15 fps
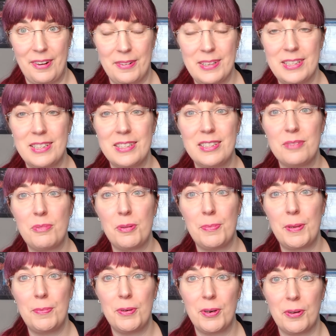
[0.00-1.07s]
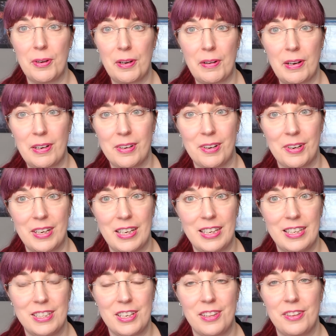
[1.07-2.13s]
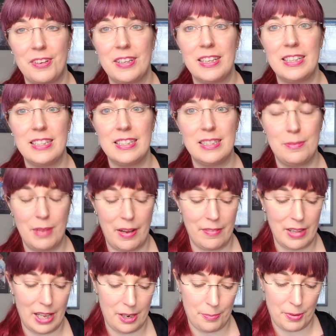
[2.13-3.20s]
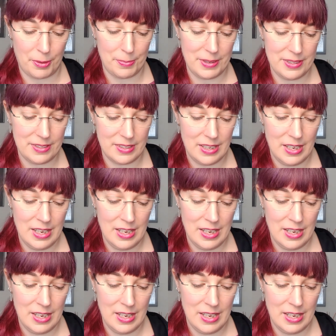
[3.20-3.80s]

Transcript: It was just about people going around and hurting each other, and they didn't seem to have a lot of purpose.